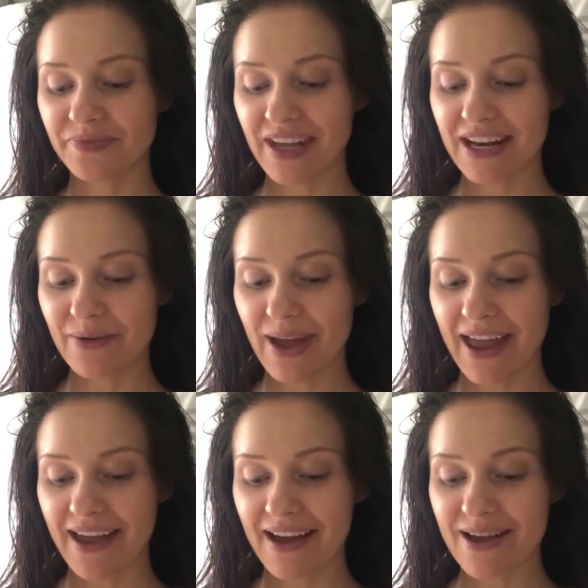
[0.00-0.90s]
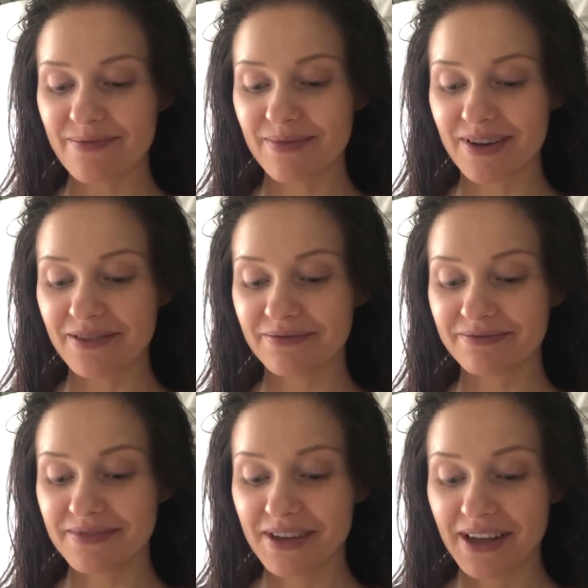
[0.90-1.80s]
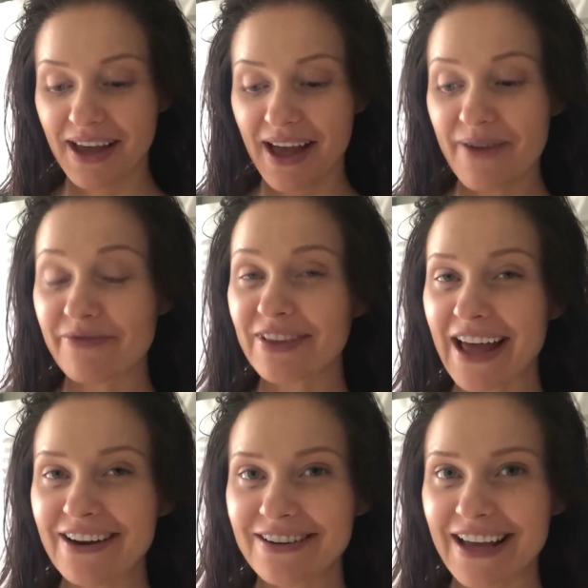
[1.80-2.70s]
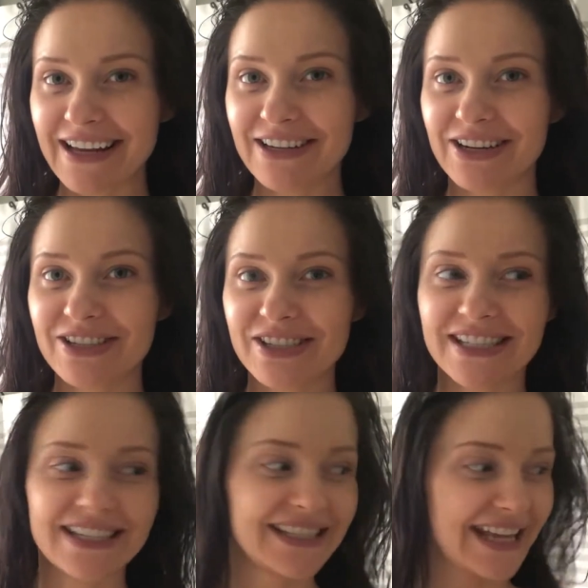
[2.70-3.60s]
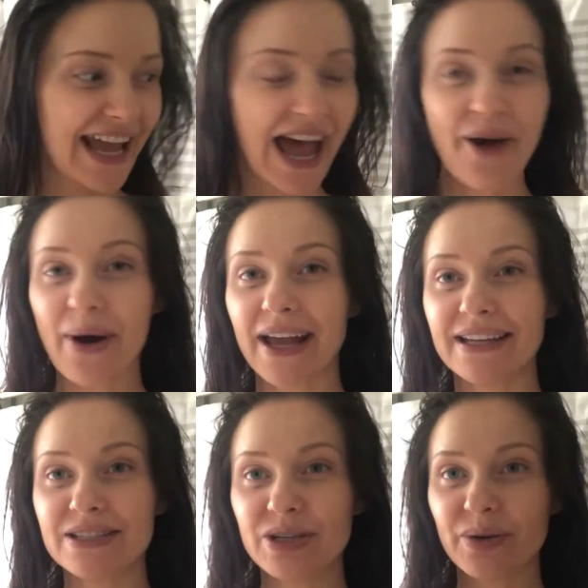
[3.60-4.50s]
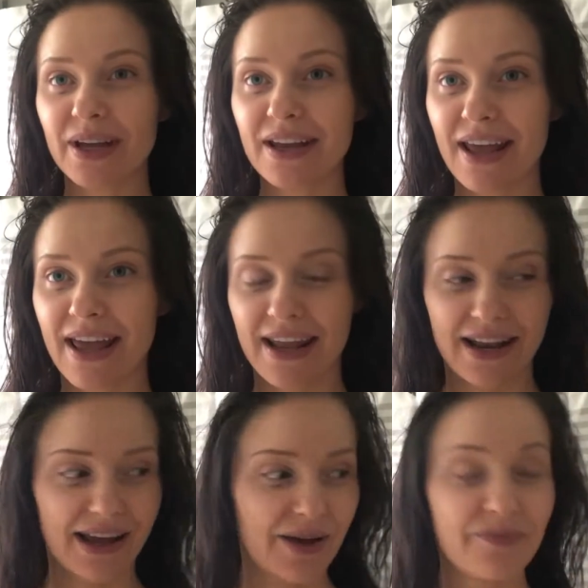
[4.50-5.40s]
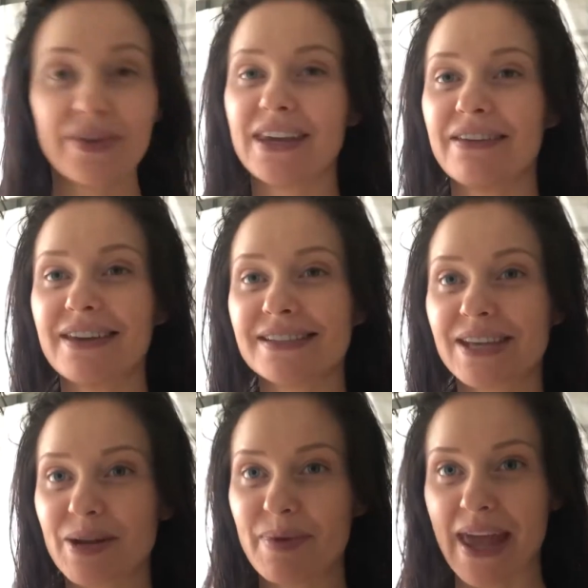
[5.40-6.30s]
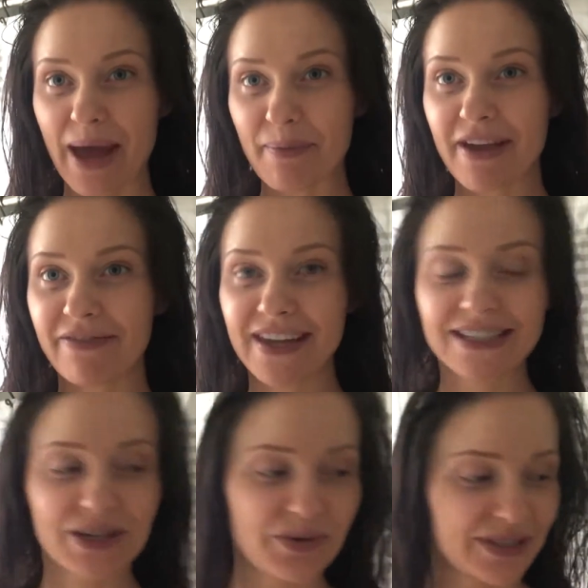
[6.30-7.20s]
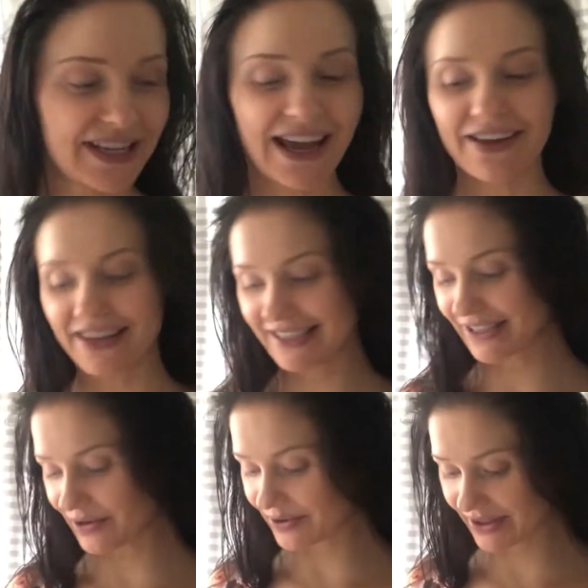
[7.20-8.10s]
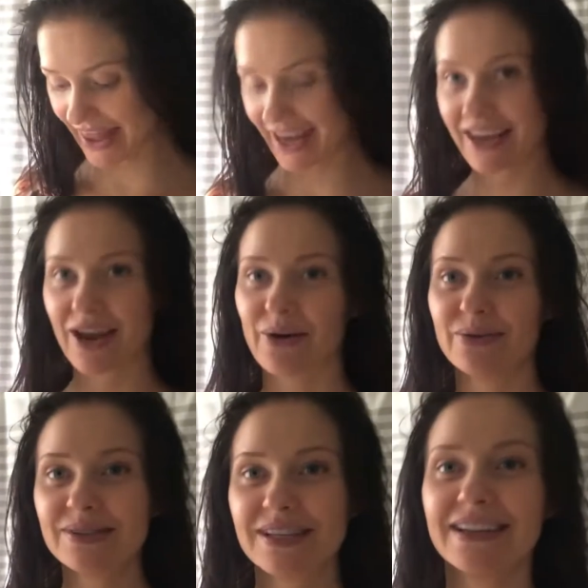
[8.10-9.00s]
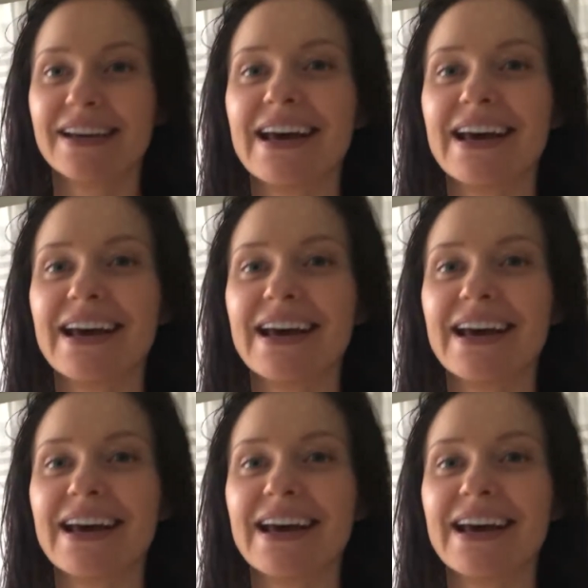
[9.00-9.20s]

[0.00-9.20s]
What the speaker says: anyway, I'm flattered that you're interested to see how I do it, and Evie is going to be at my feet, so we'll see how this whole thing goes.